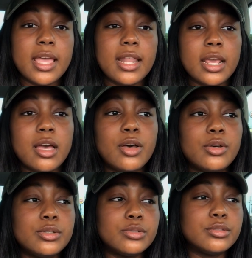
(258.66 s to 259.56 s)
head at
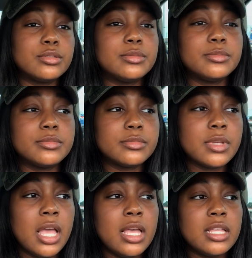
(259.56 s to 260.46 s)

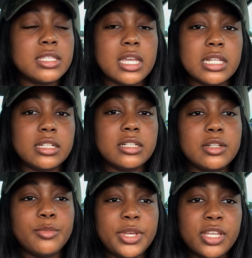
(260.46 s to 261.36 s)
home. See y'all in a
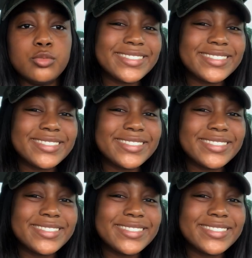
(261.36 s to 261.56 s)
little bit.